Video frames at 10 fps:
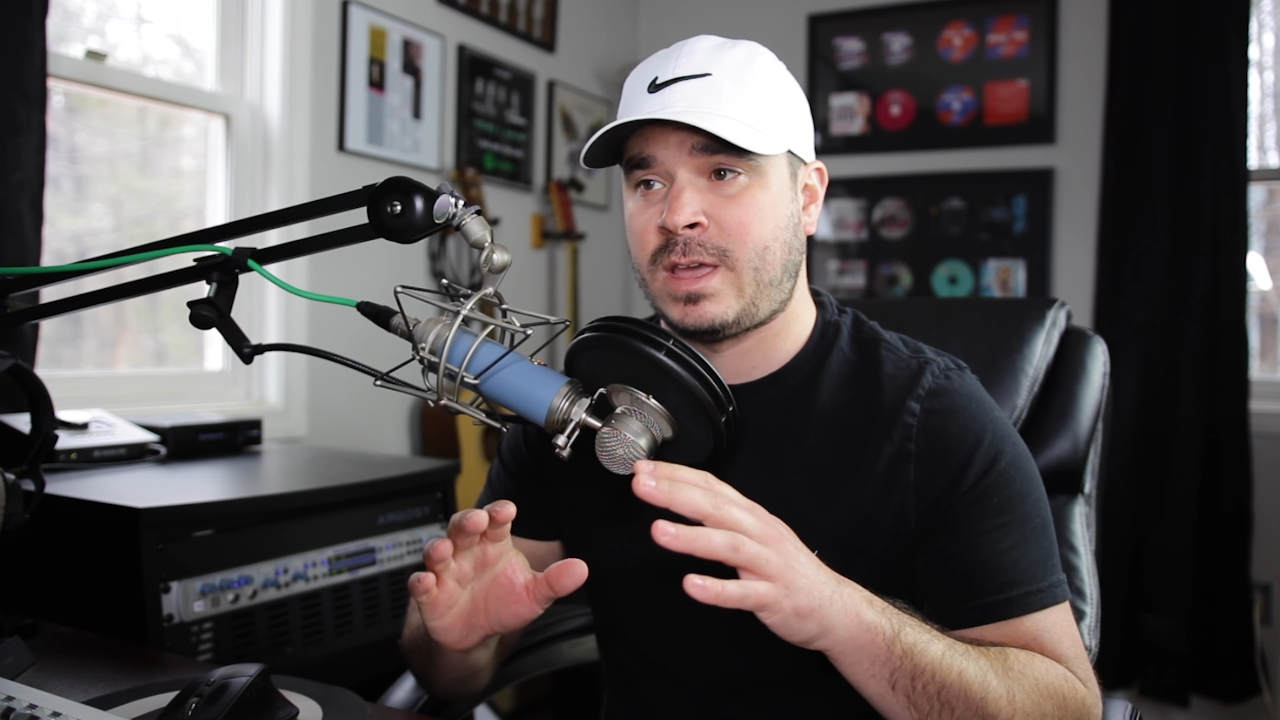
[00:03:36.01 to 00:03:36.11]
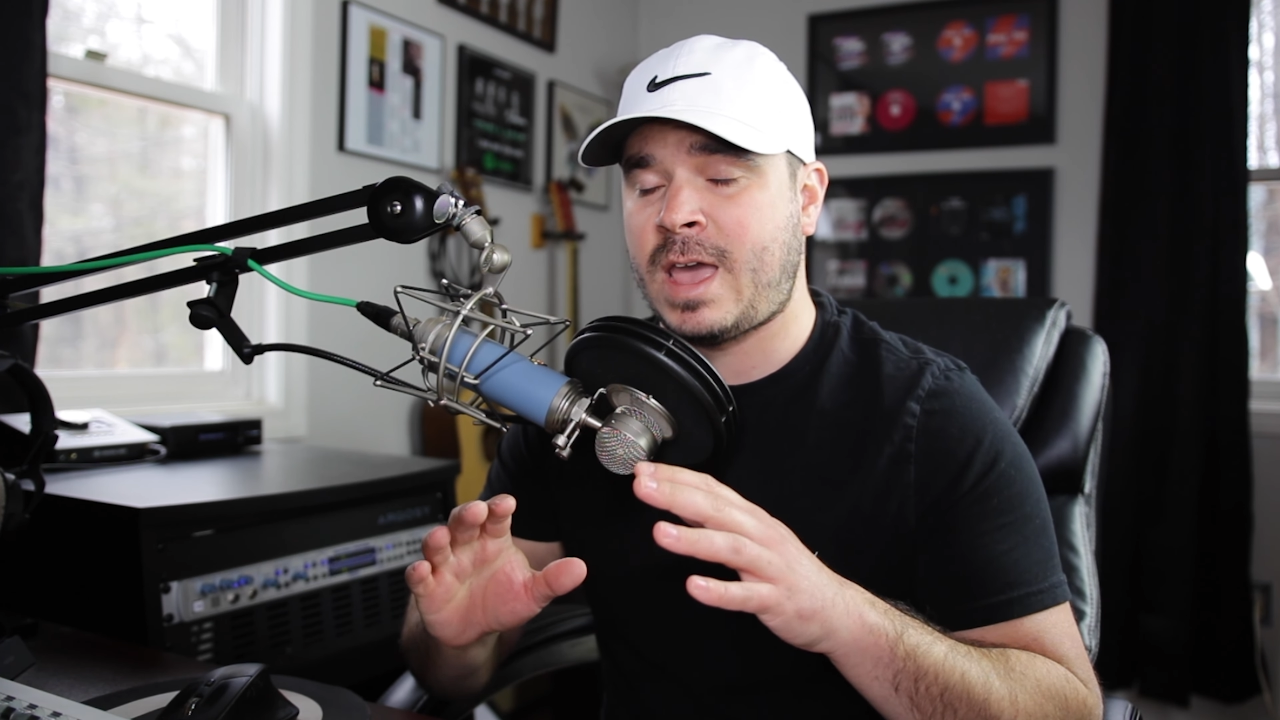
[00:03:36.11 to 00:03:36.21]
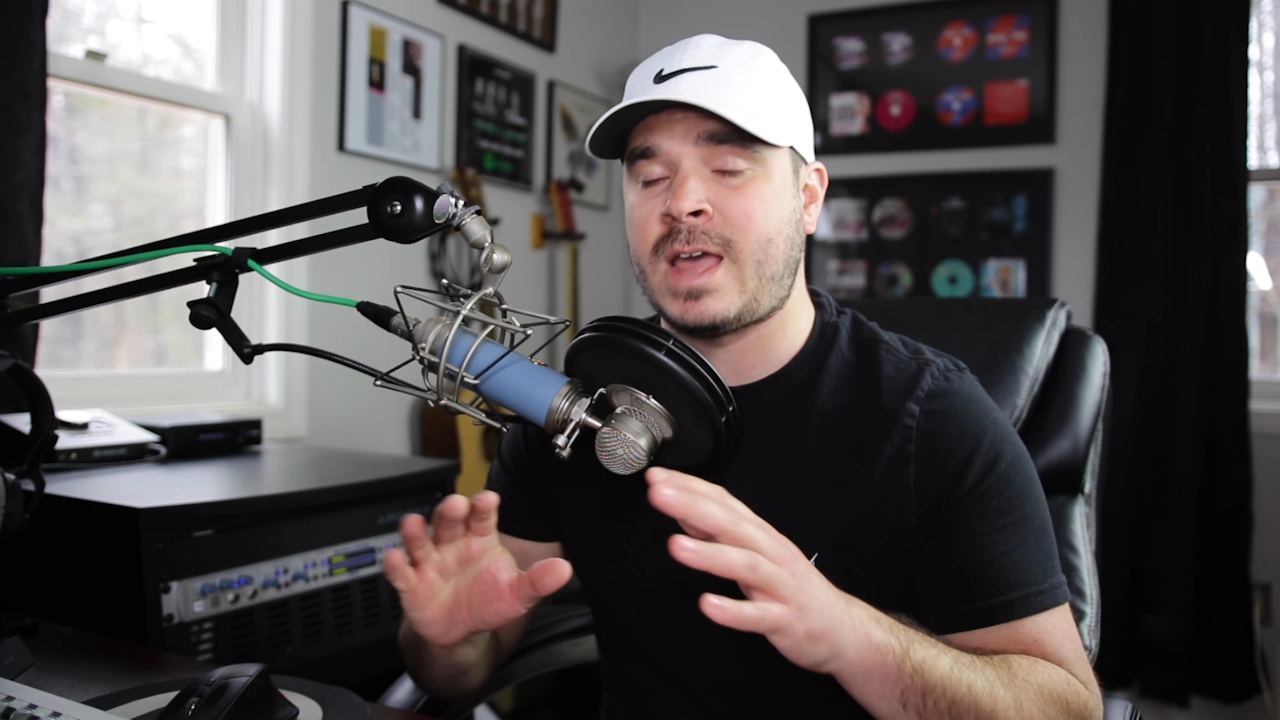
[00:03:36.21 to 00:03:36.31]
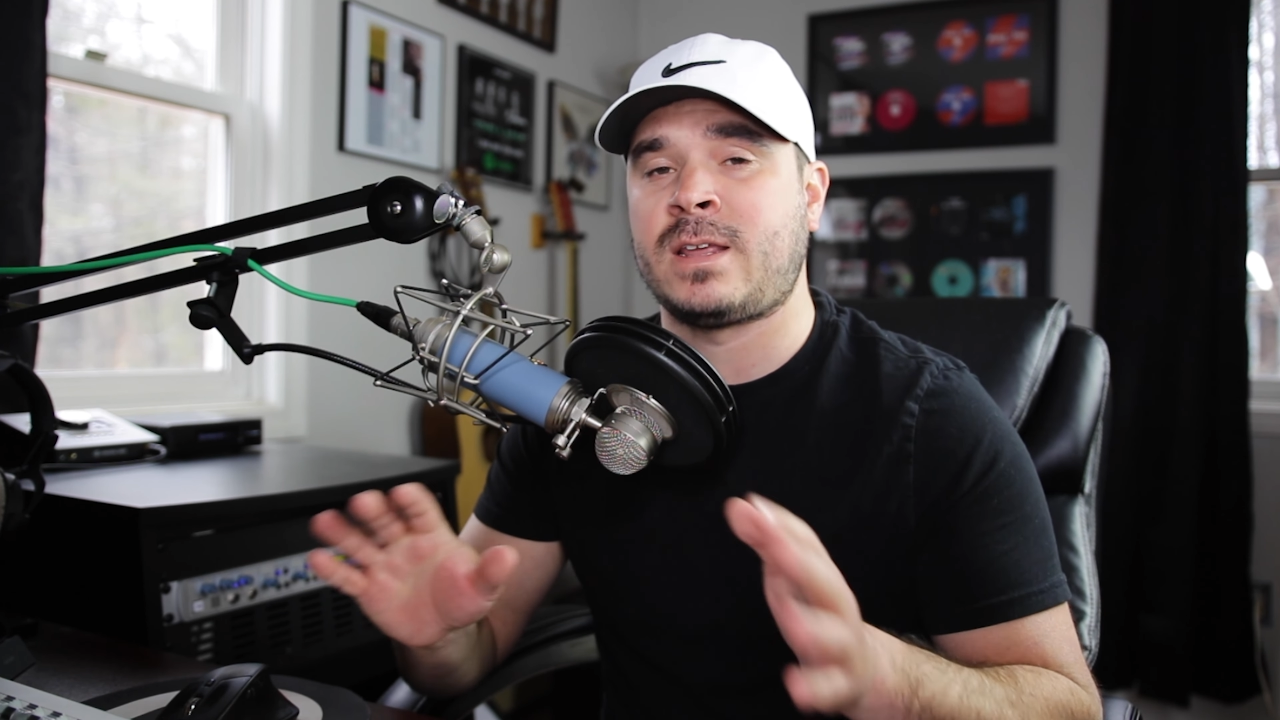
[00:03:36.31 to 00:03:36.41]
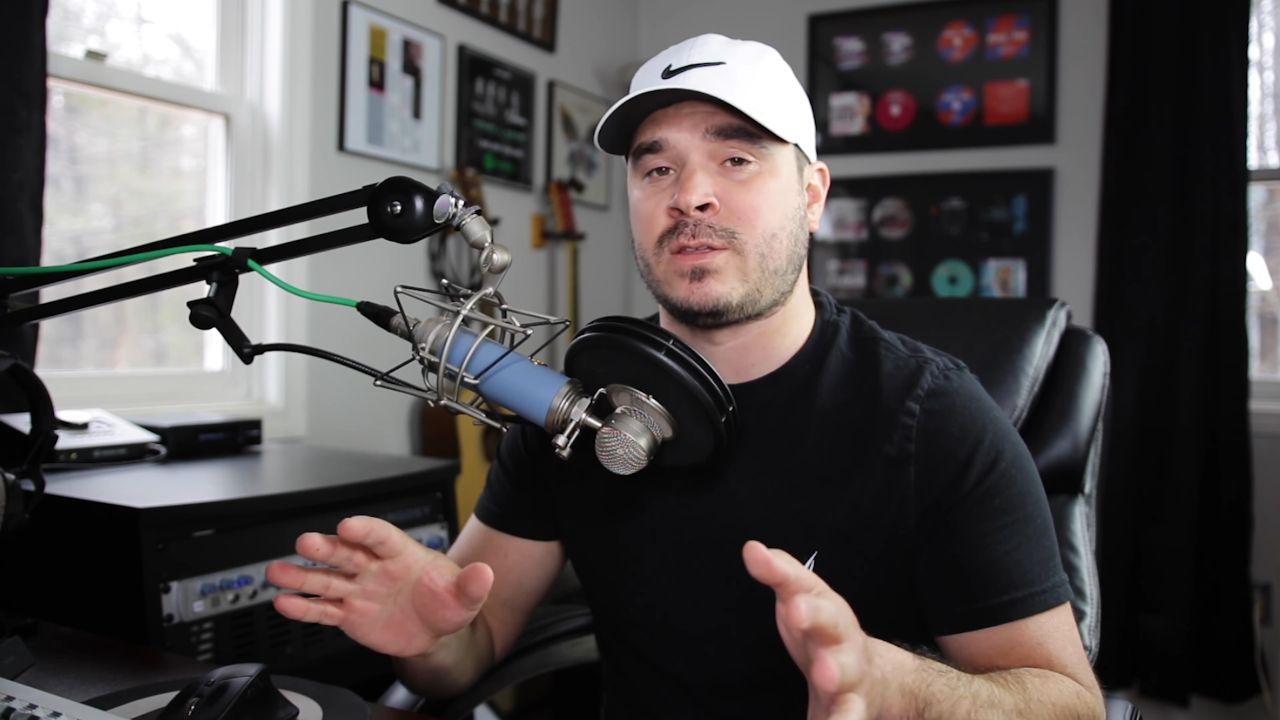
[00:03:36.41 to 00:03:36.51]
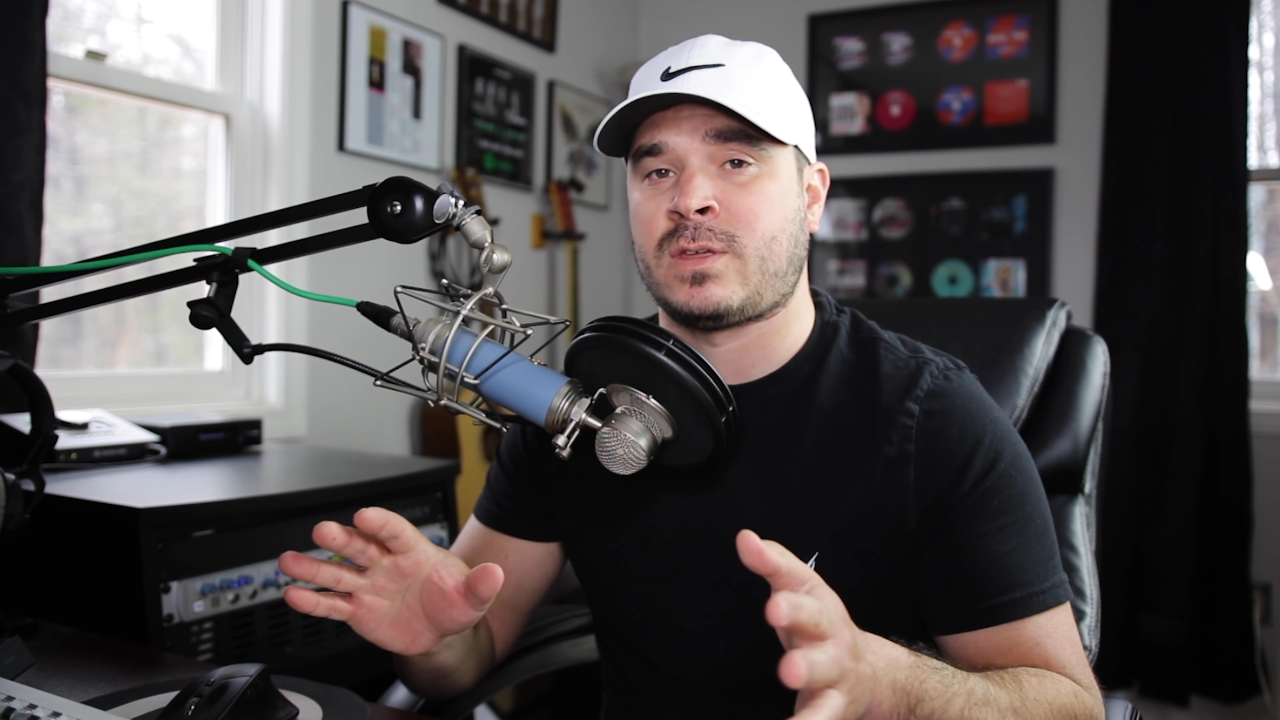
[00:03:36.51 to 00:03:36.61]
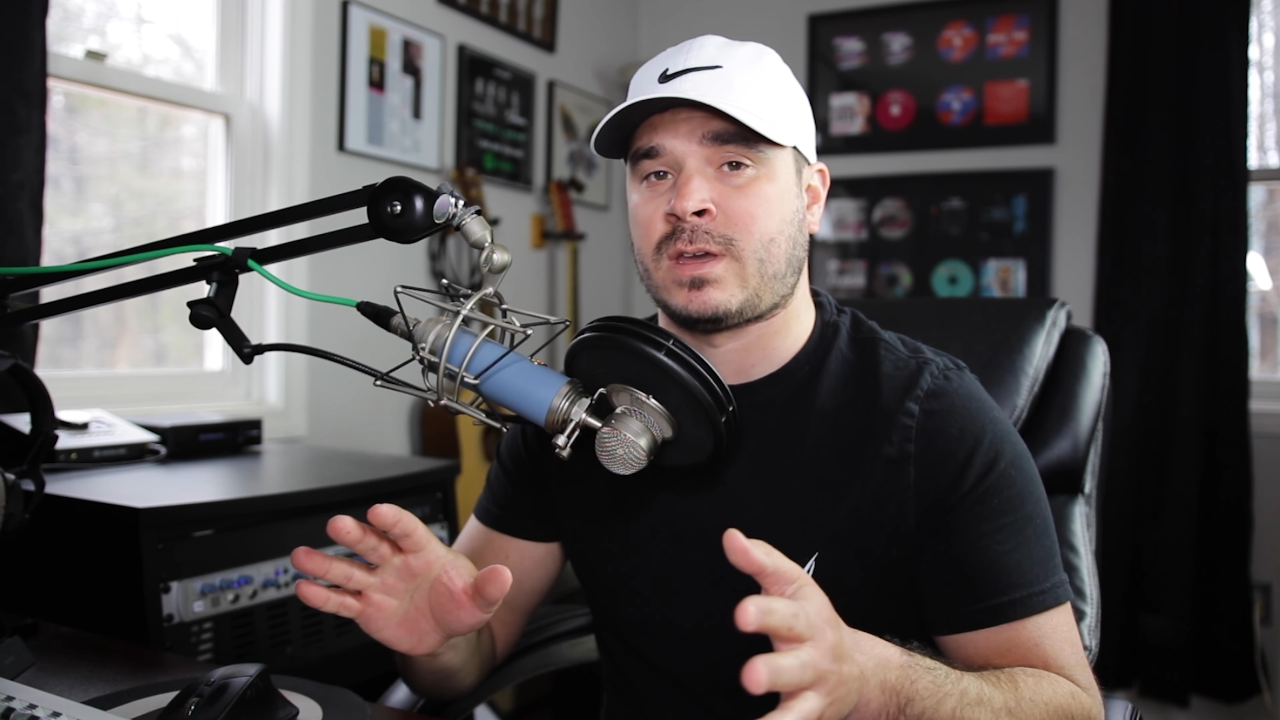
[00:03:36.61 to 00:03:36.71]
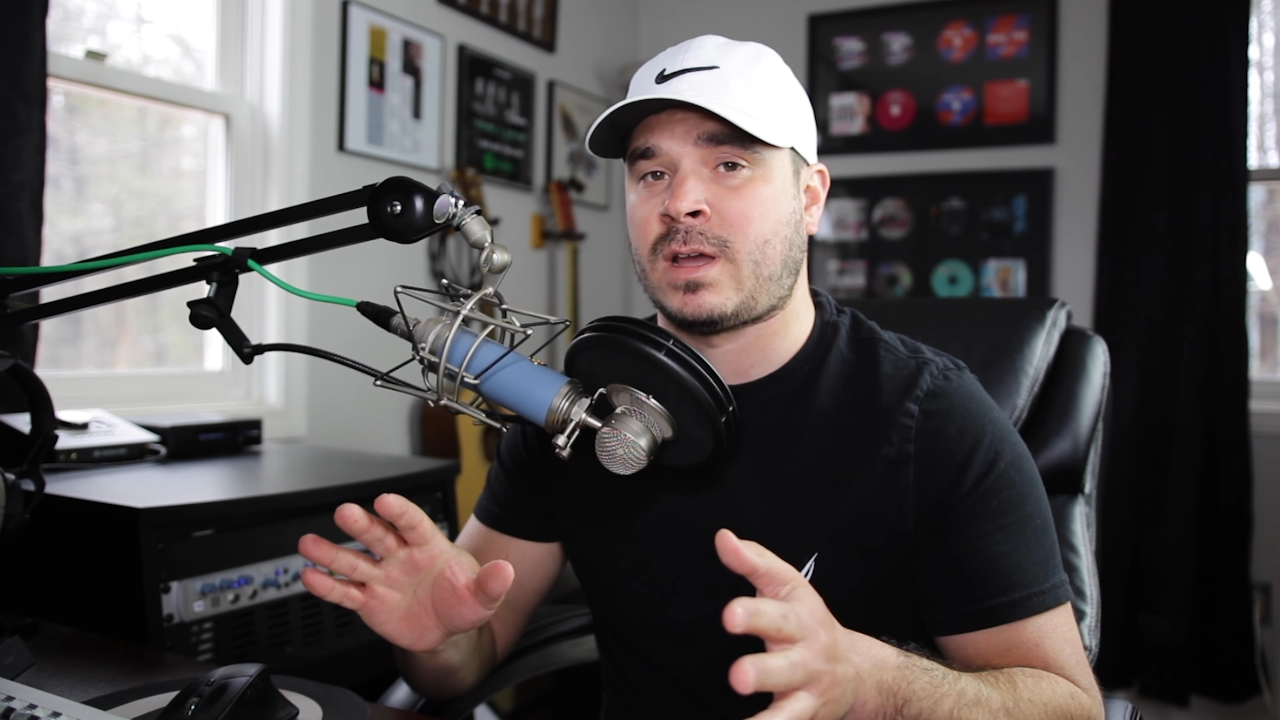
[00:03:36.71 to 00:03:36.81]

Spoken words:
anything.